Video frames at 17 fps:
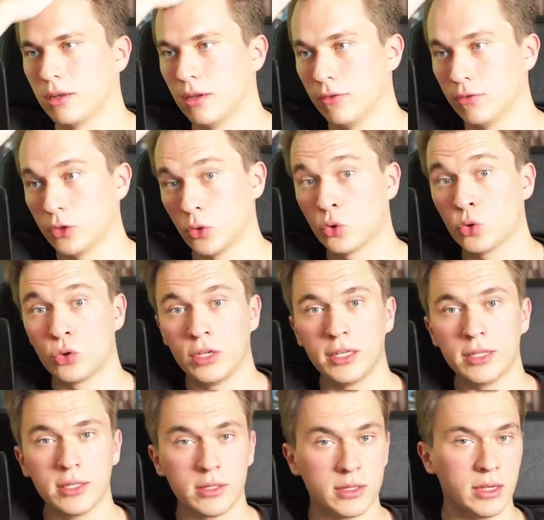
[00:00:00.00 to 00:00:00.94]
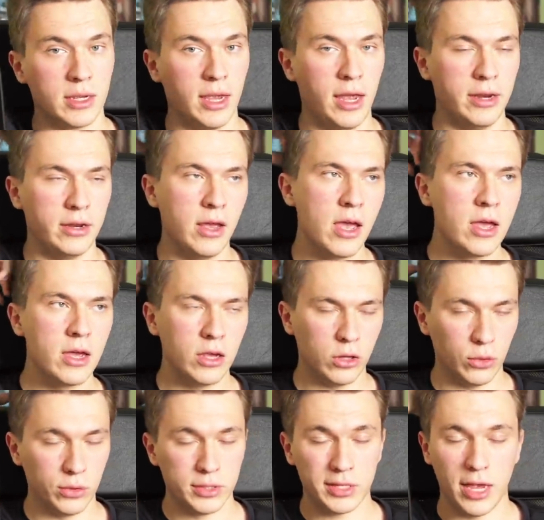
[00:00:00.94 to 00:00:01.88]
of social distancing and, you
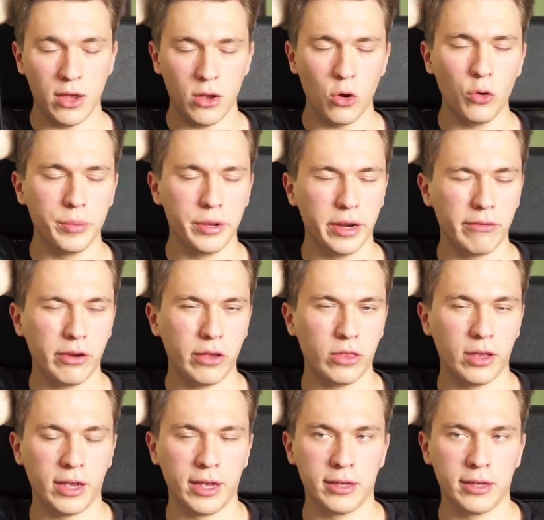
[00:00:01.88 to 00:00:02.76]
know, staying home and everything.